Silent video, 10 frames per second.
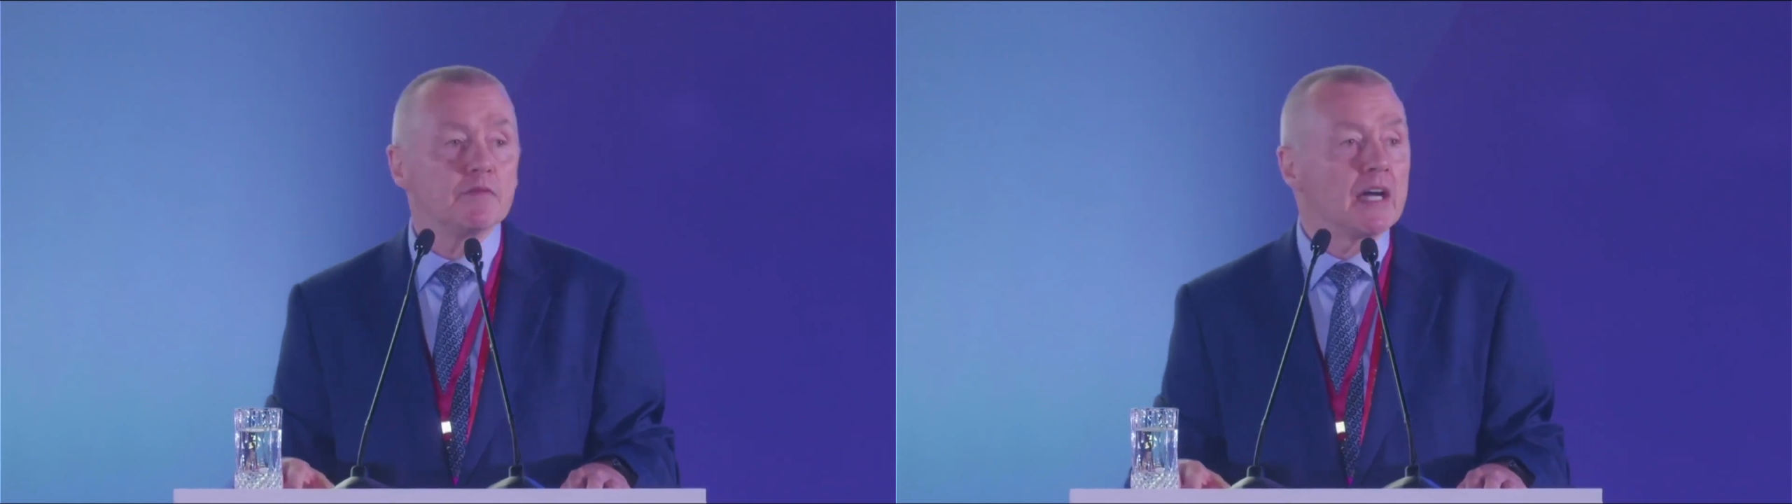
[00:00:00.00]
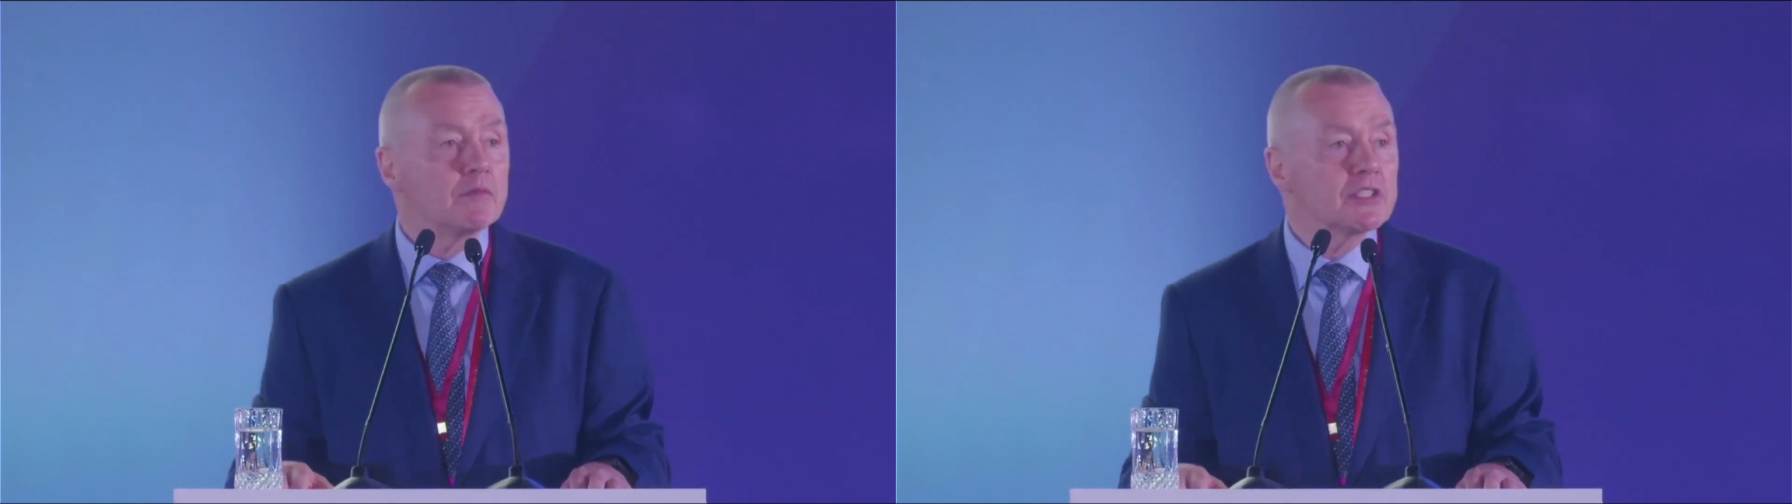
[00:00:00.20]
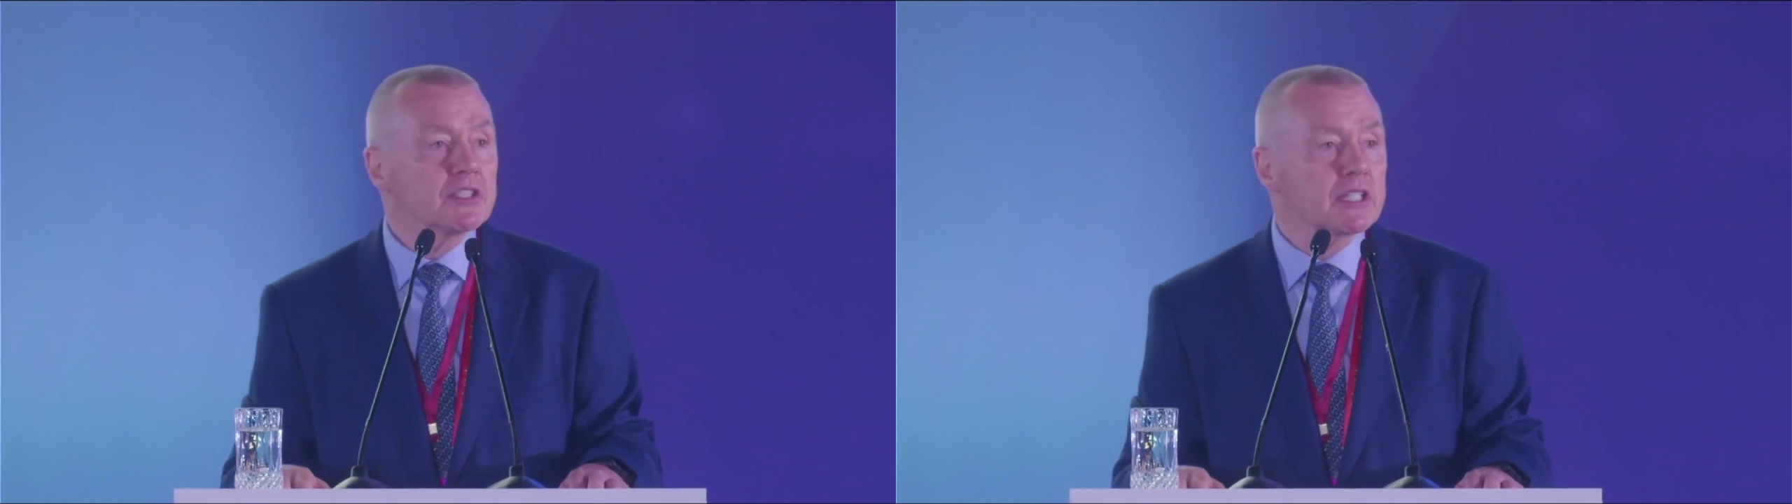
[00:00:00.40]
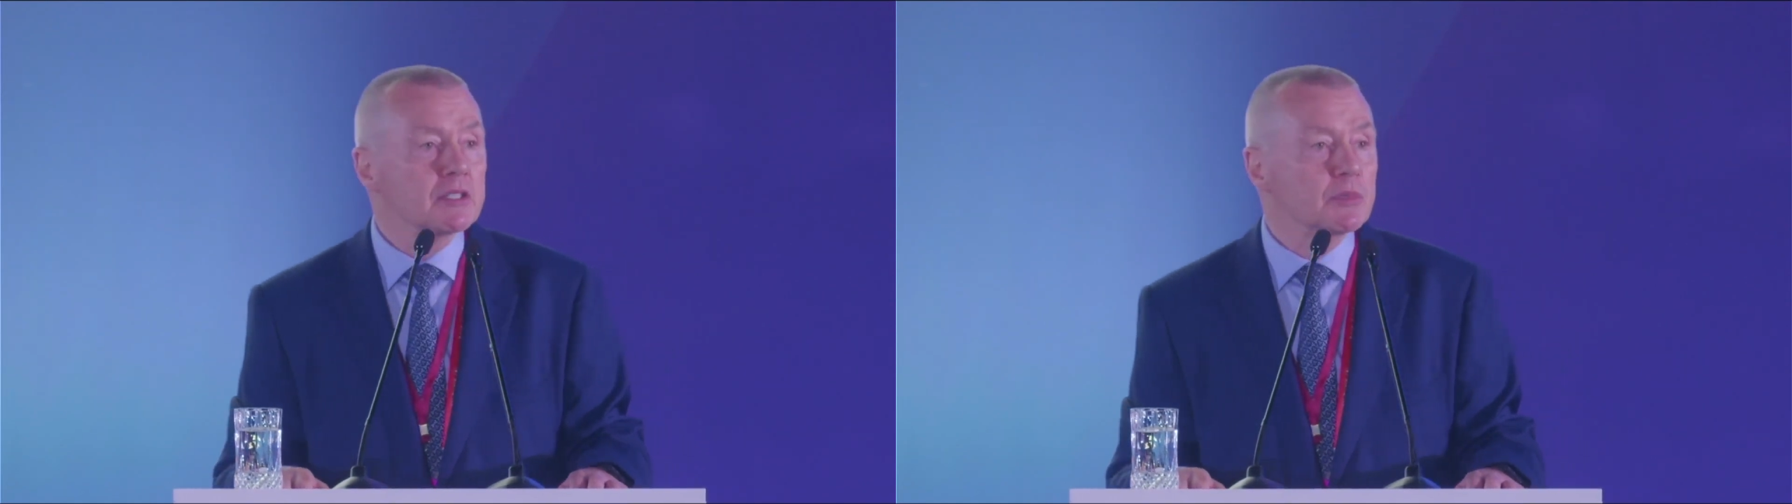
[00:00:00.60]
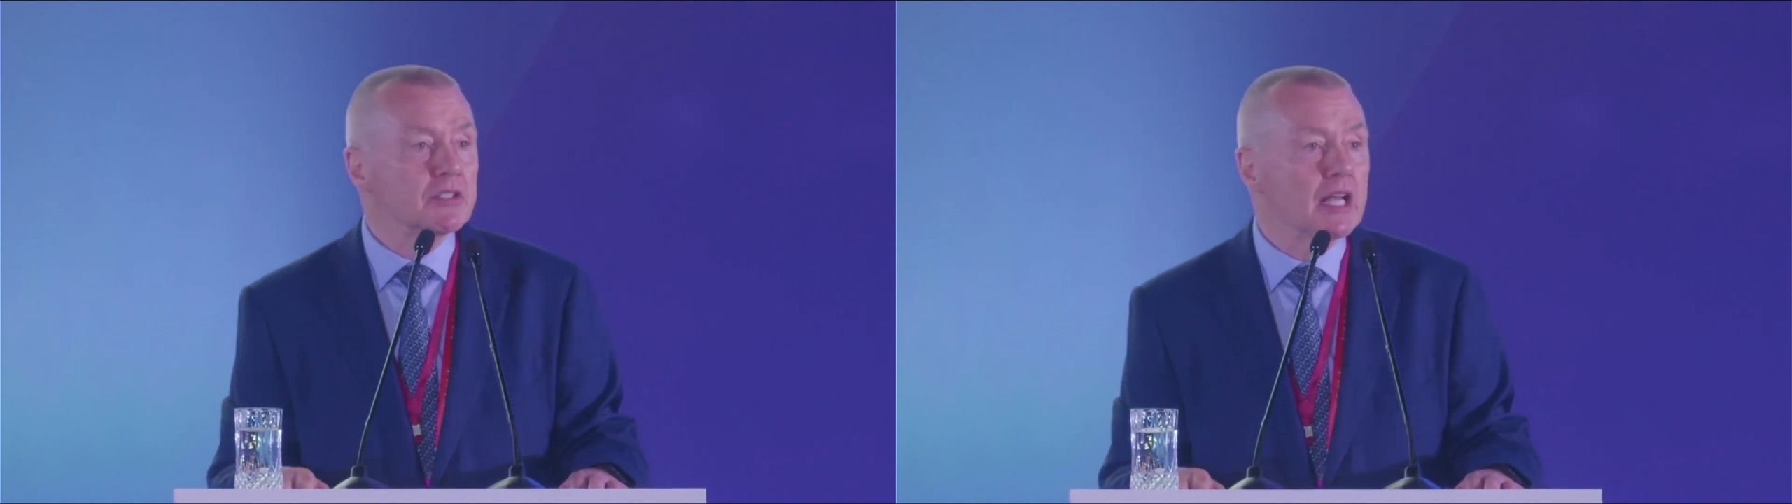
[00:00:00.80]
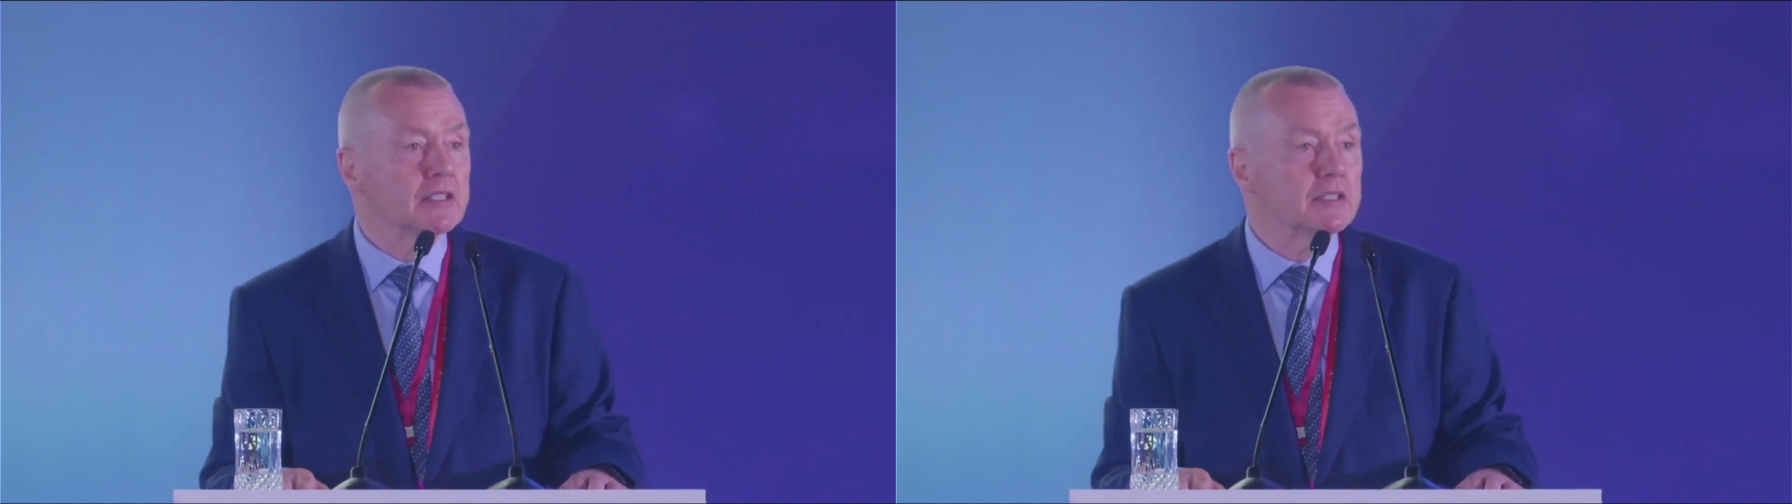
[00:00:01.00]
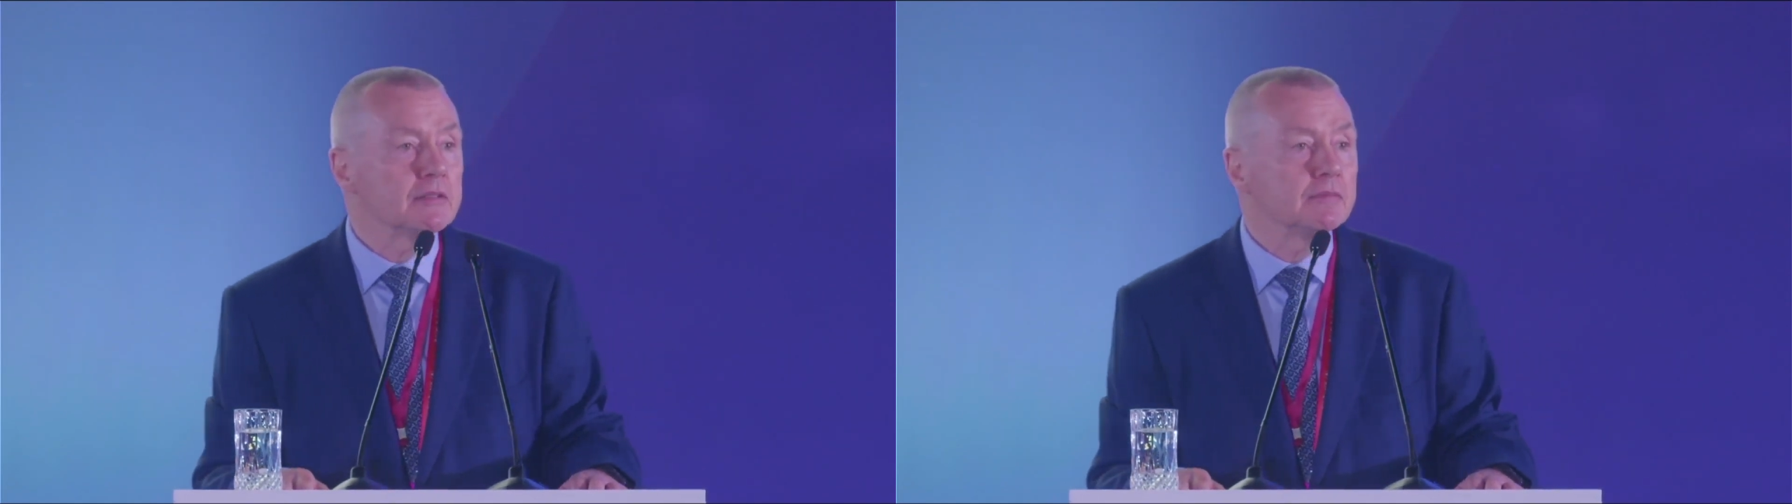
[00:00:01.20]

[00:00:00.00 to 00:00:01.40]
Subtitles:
5 to 6%.